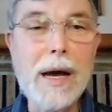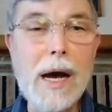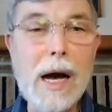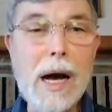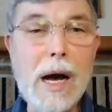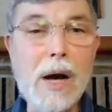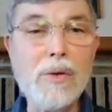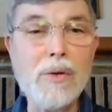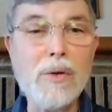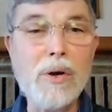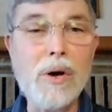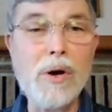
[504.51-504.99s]

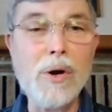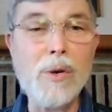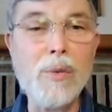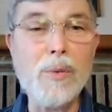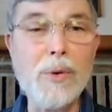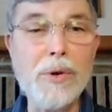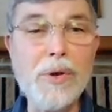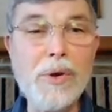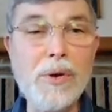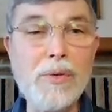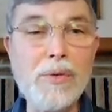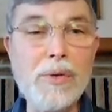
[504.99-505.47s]
How long
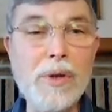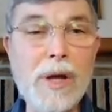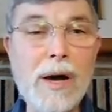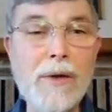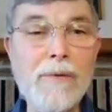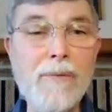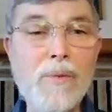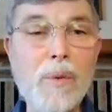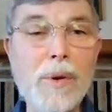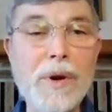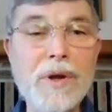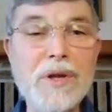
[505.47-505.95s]
will you
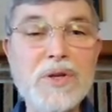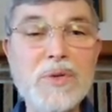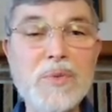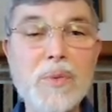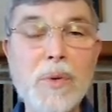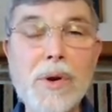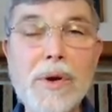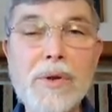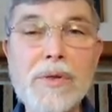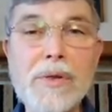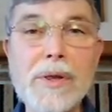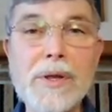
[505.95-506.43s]
love what is
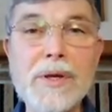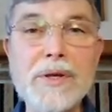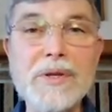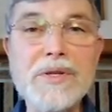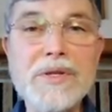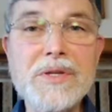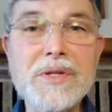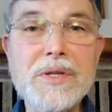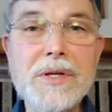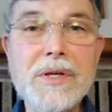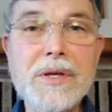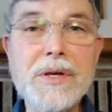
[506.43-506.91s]

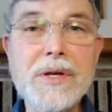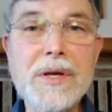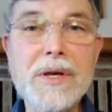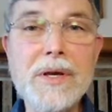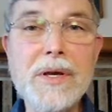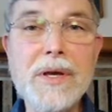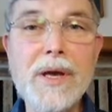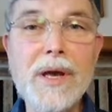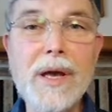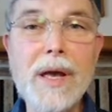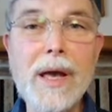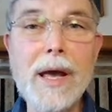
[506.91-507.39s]
worthless
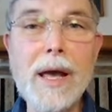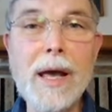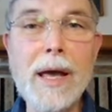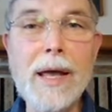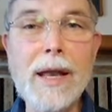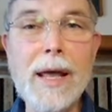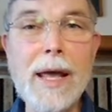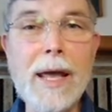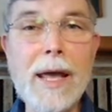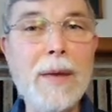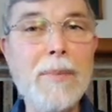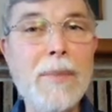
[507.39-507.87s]

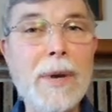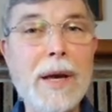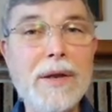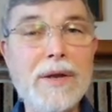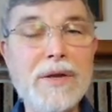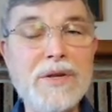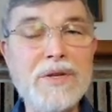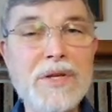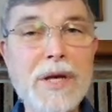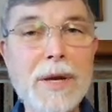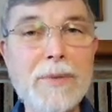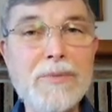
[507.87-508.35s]
and aim
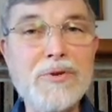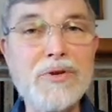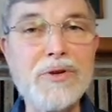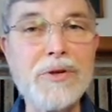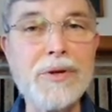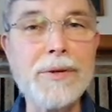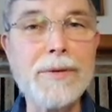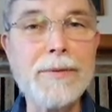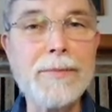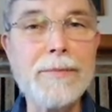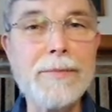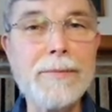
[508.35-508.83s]
at
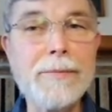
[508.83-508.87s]
deception?